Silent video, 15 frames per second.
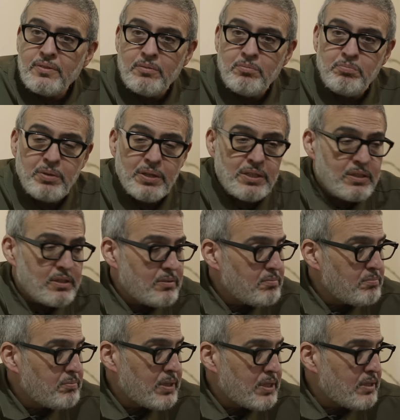But
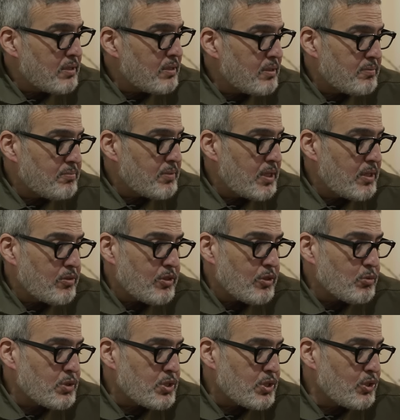there
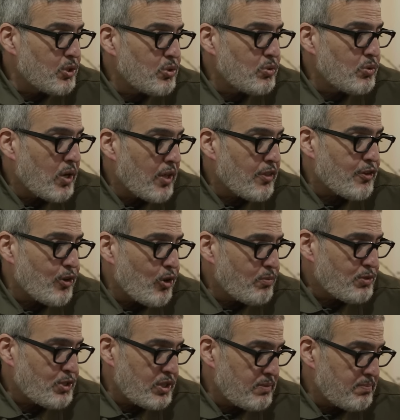was no other
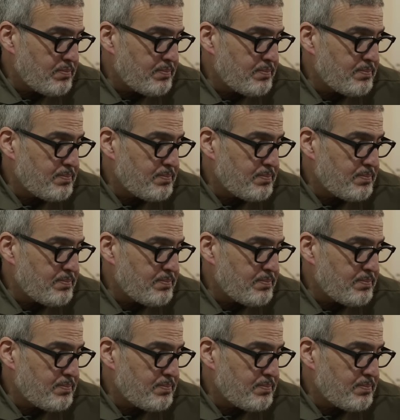option.